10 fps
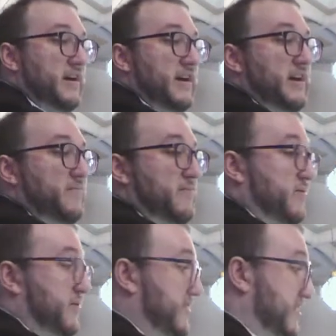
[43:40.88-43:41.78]
and I
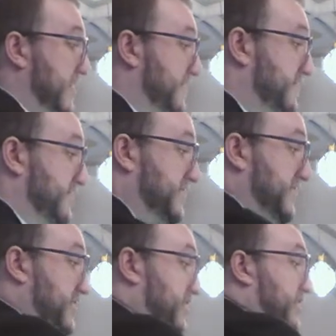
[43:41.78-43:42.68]
pull the eight foots
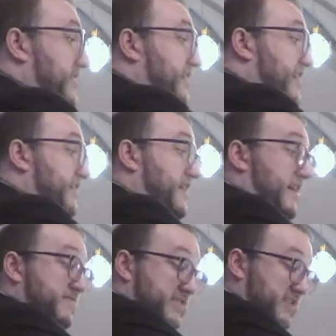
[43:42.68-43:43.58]
here, and then I have
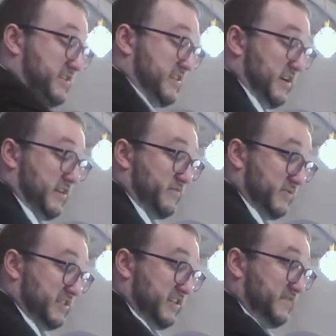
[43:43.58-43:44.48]
this, uh, the
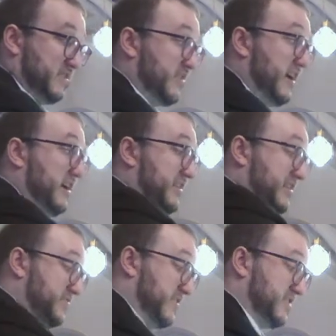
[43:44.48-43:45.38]
positif to great and the
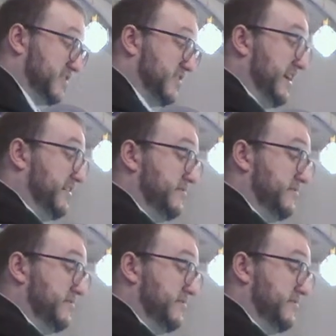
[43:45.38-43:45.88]
swell to great.